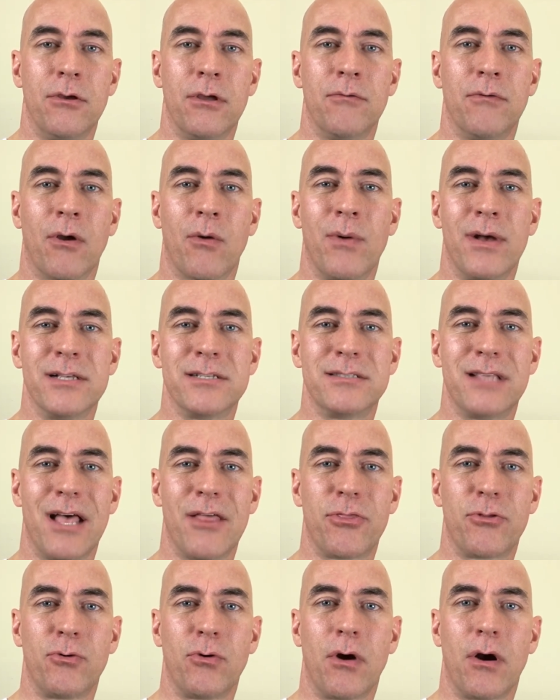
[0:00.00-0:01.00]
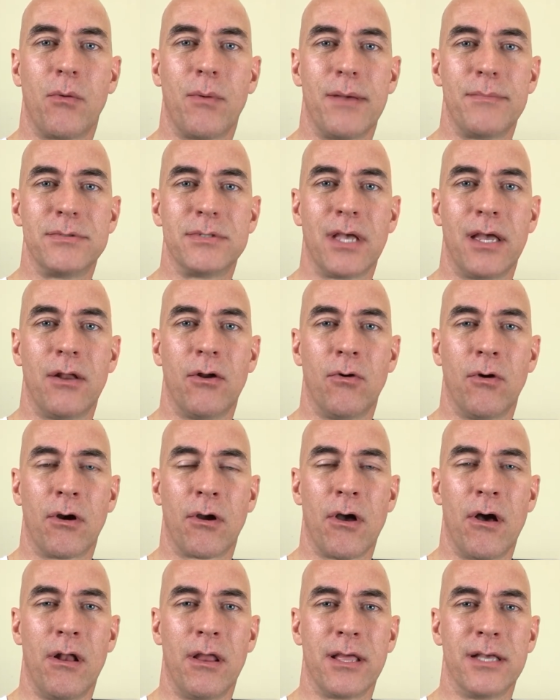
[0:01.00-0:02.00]
You can request that through our website
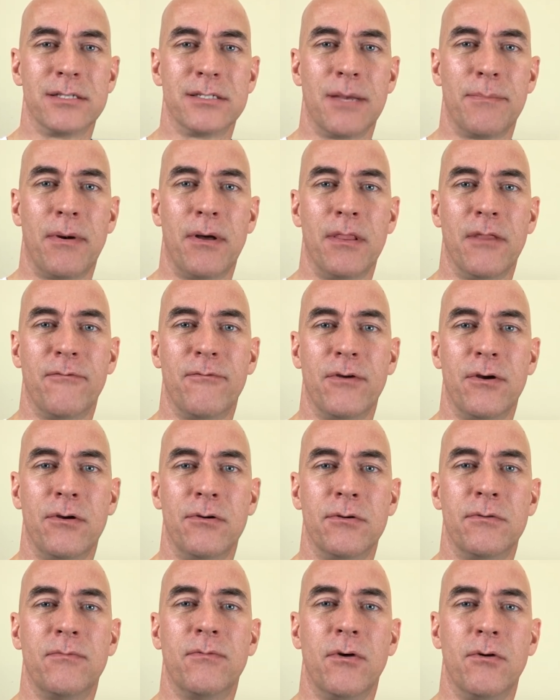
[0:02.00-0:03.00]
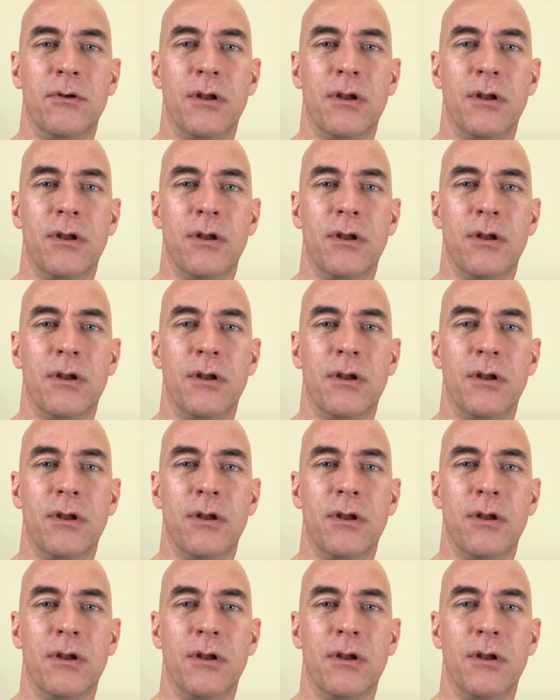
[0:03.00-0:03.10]
or calling us up on the phone.